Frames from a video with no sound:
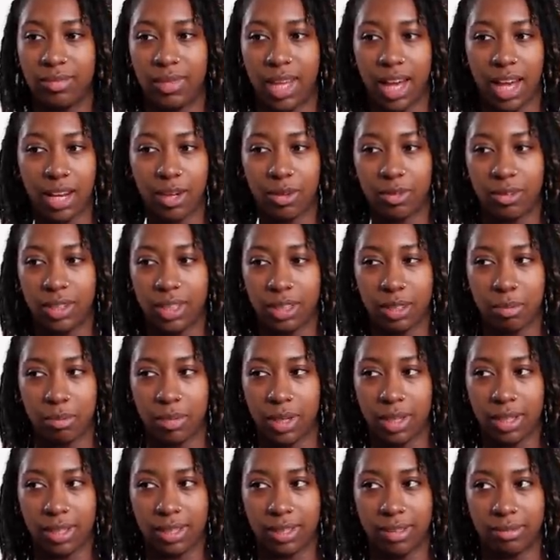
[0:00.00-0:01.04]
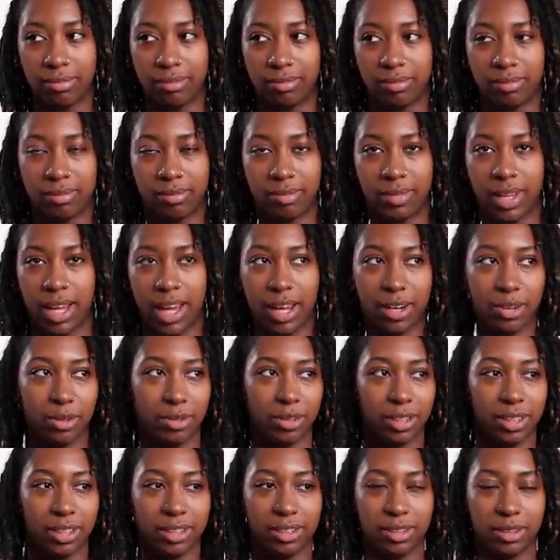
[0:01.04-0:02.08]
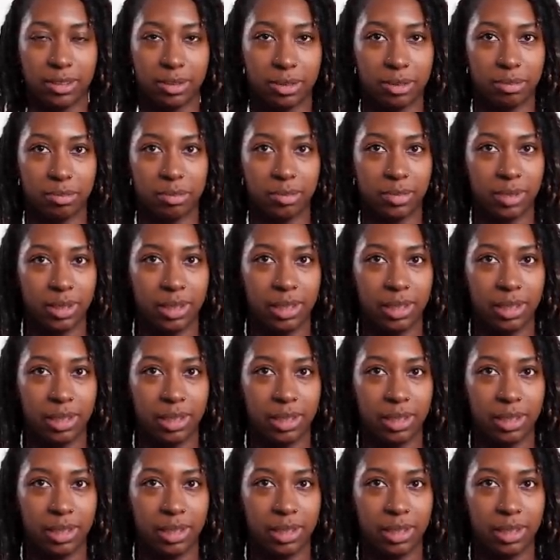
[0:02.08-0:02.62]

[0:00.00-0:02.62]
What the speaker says: I don't need a man. I don't need them.